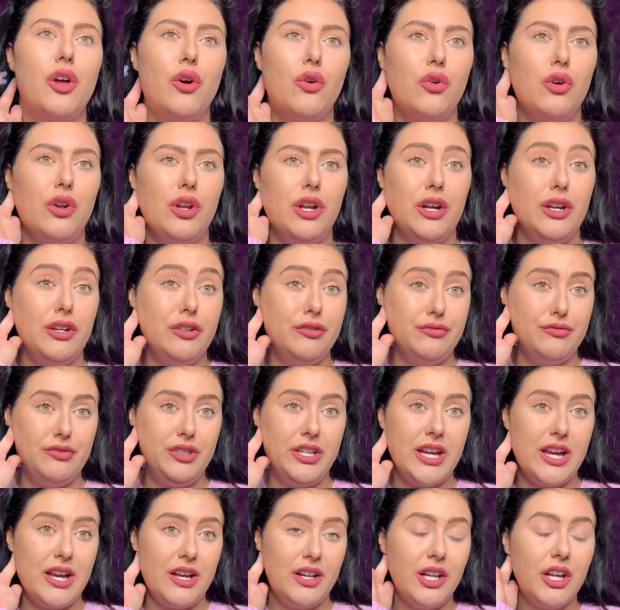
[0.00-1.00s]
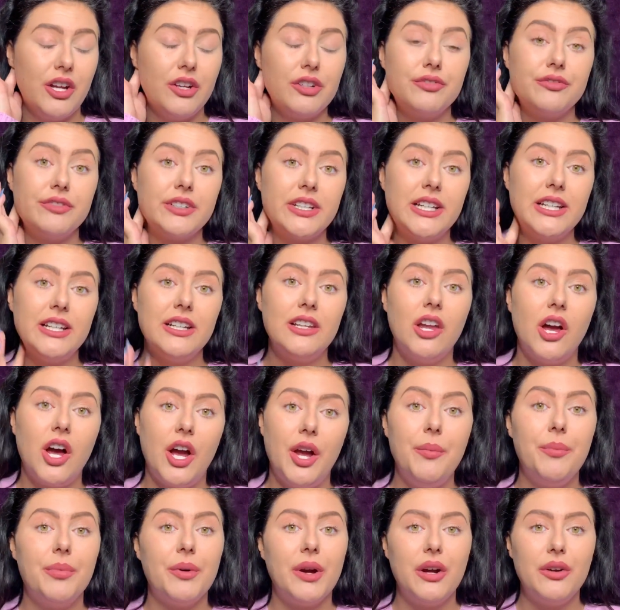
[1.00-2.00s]
or like, yeah, like really
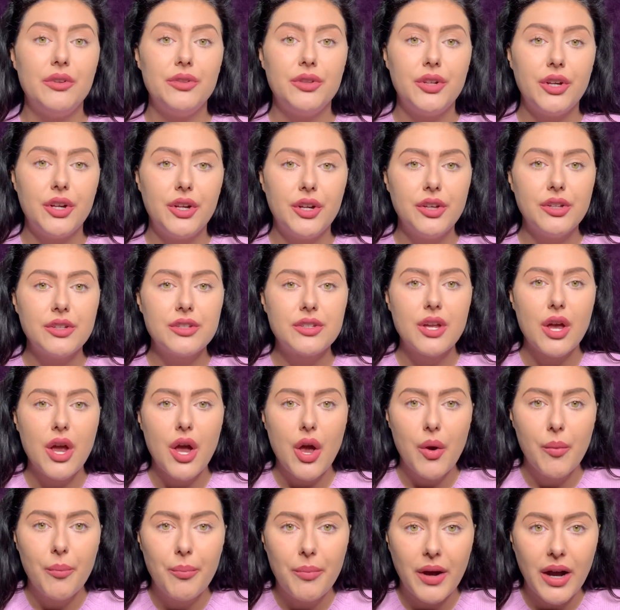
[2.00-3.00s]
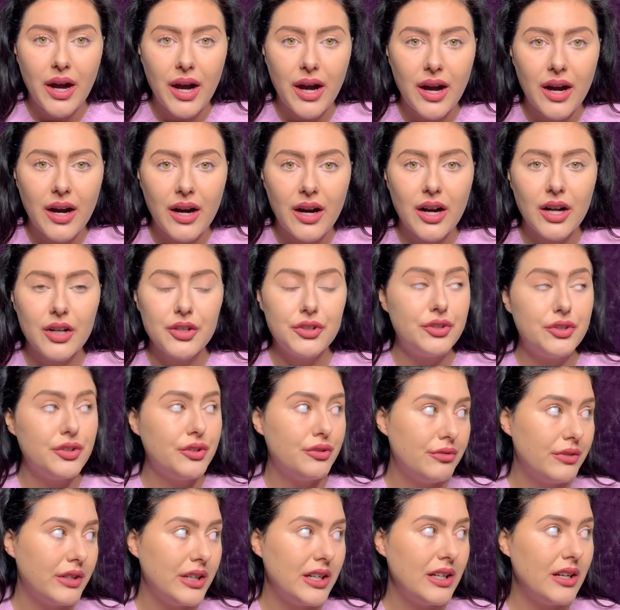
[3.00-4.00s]
light brown nudes, but I
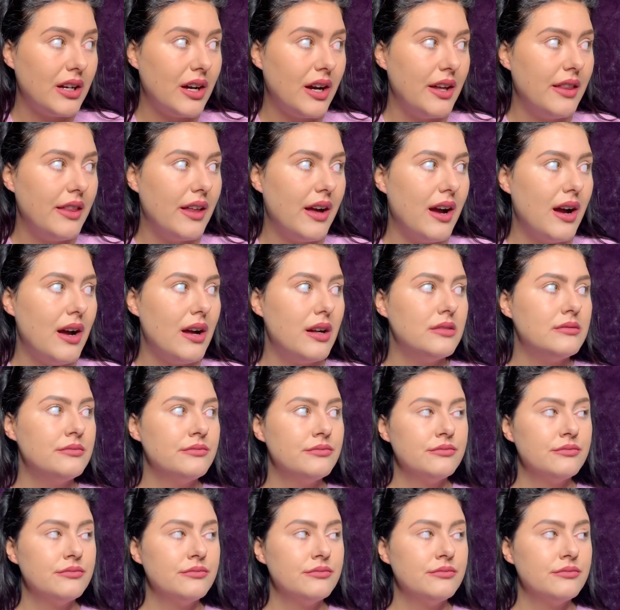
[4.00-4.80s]
do really like that.